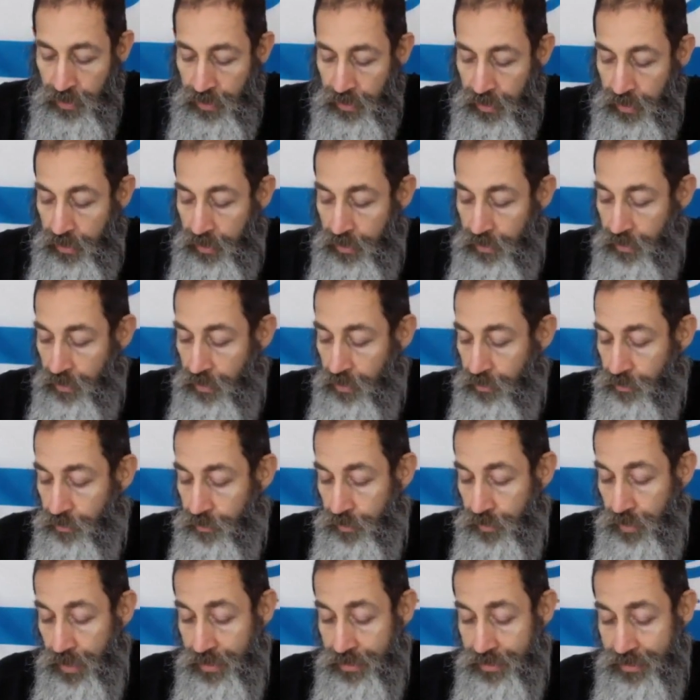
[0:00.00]
And, and
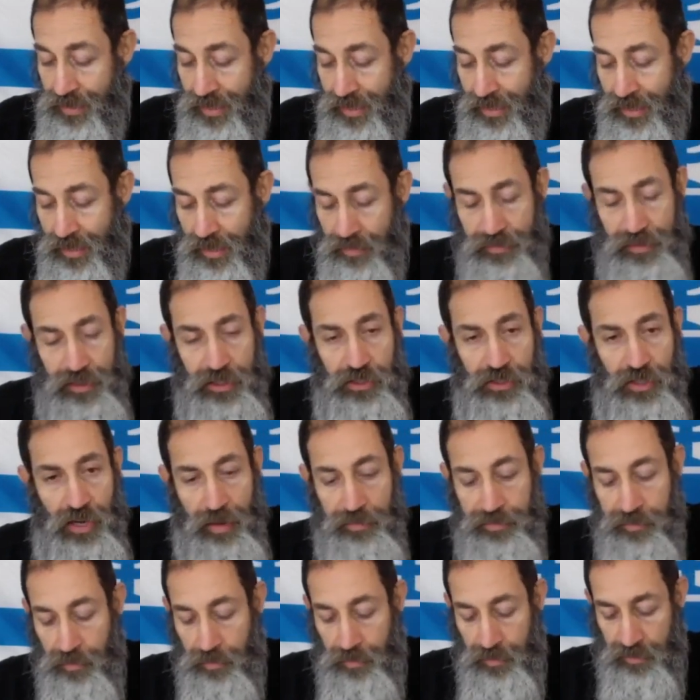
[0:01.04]
that's not every
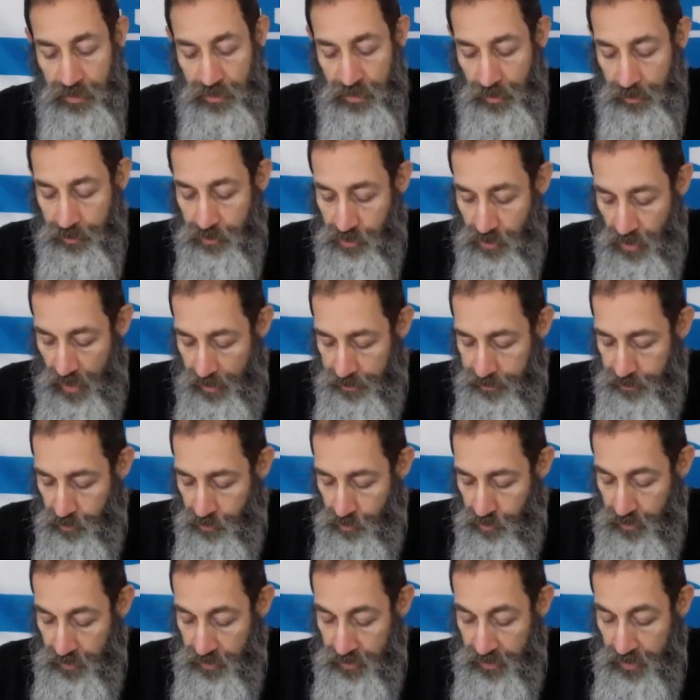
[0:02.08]
chapter, but some chapters
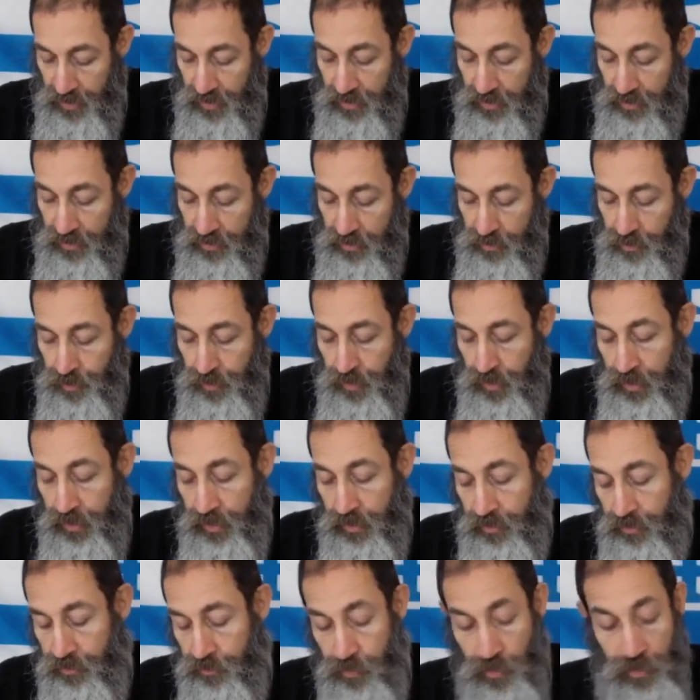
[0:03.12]
we see this.
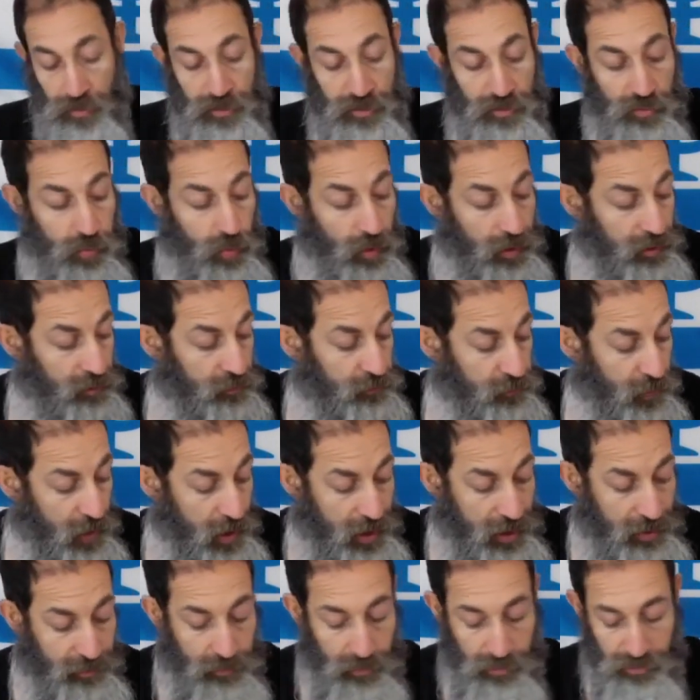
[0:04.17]
And verse
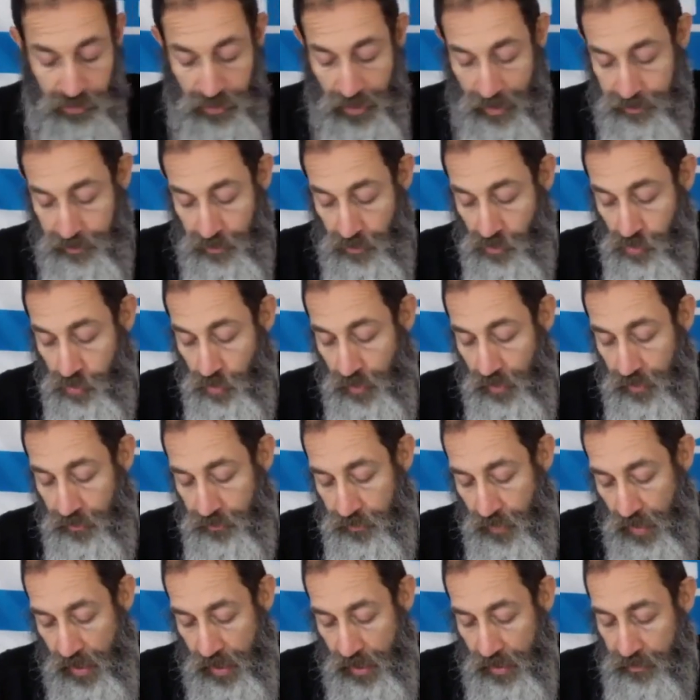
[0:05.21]
twenty-five, or chapter
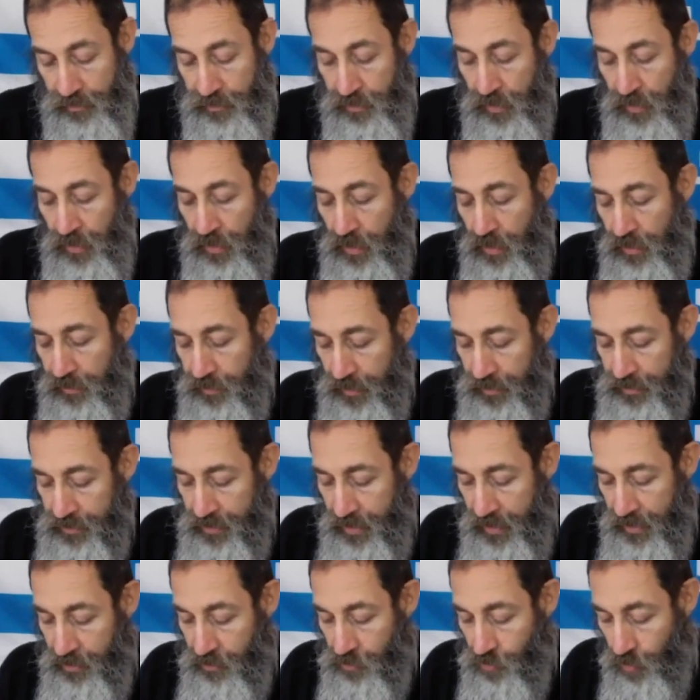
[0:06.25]
twenty-five of
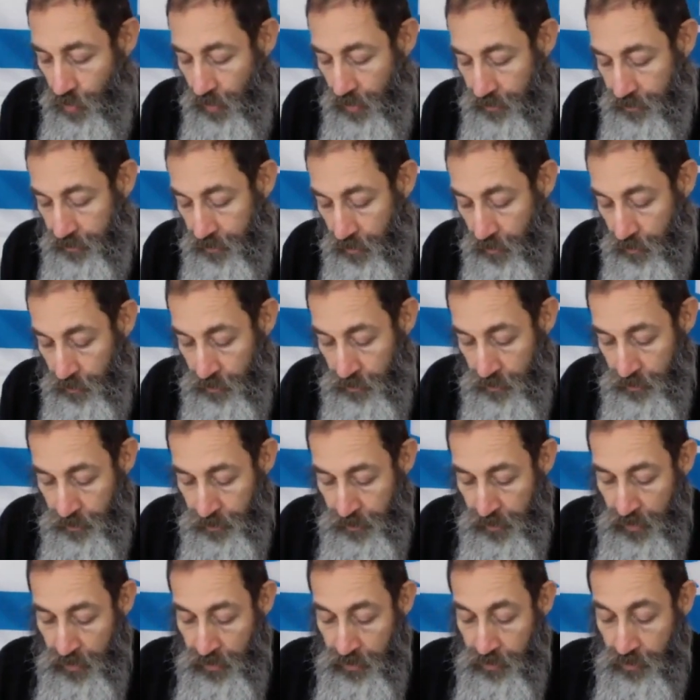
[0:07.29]
Isaiah, is one of those.
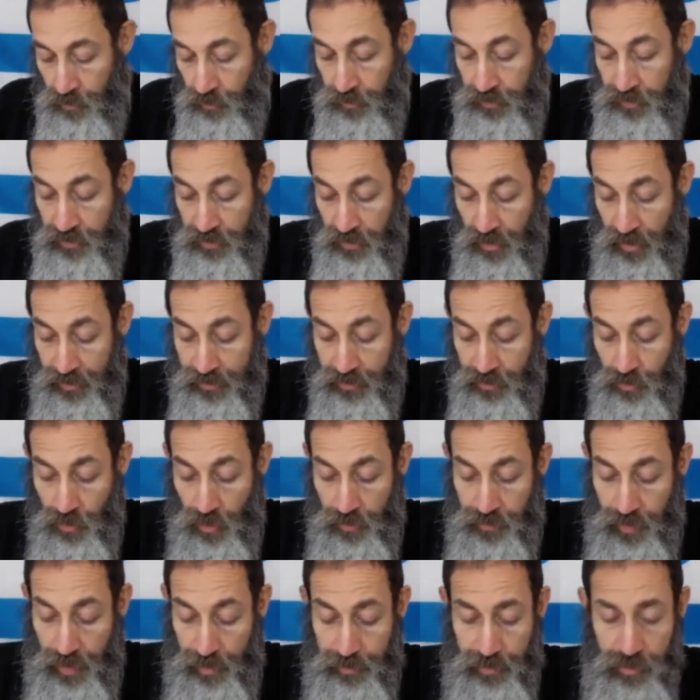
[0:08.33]
So it starts
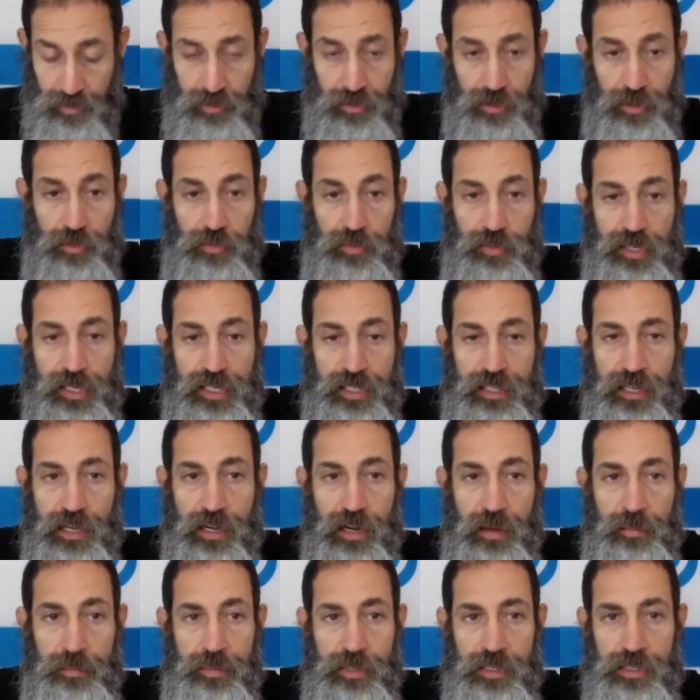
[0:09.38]
off, I'm just going to read the
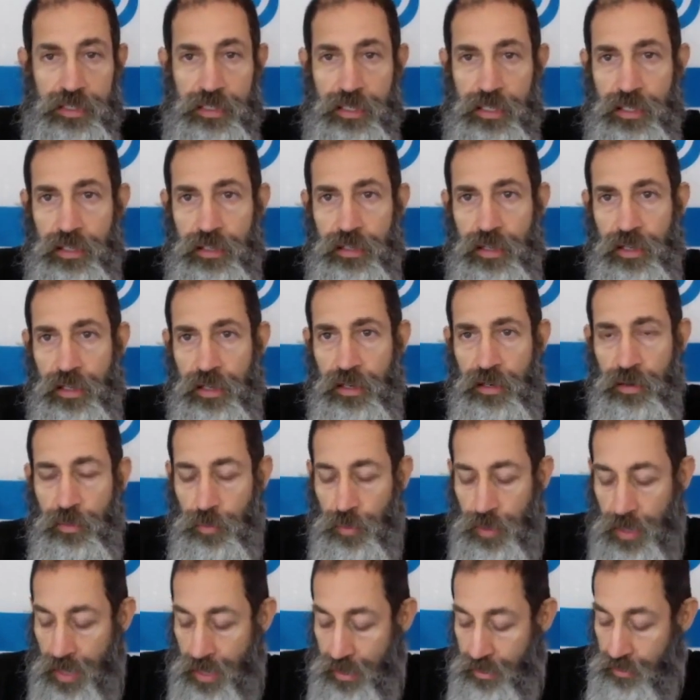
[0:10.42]
numbers, and, and
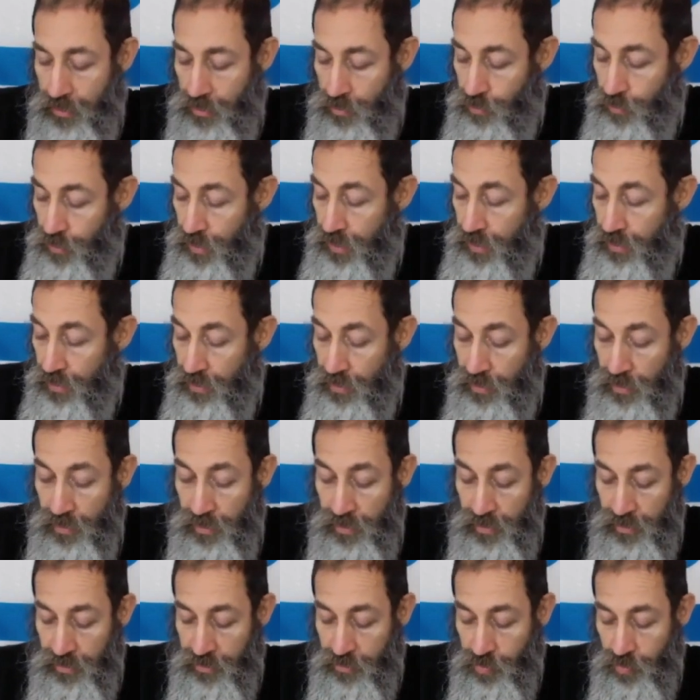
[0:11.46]
we're not going to read it
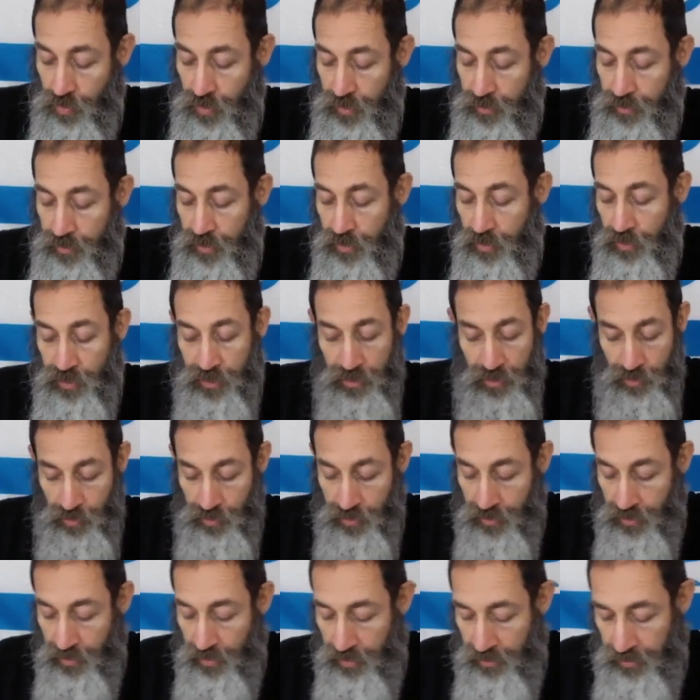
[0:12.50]
in this one, but you could do
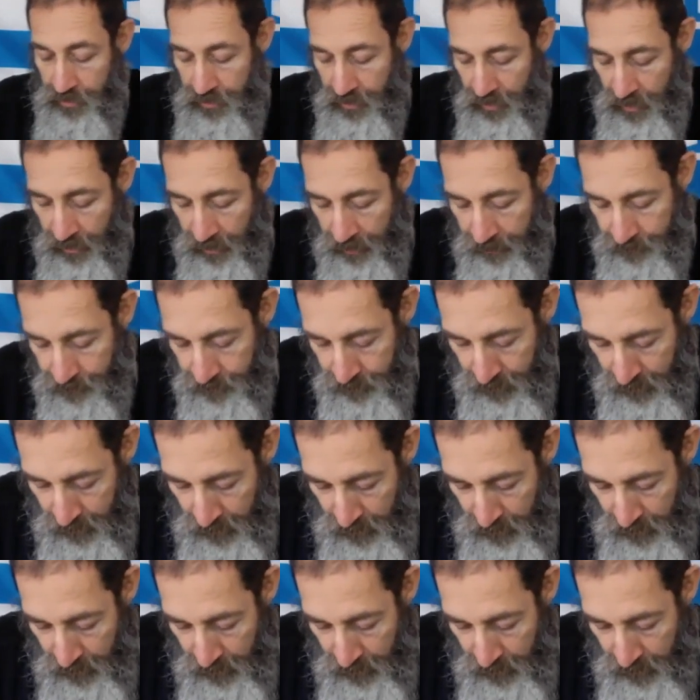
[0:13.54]
it another time.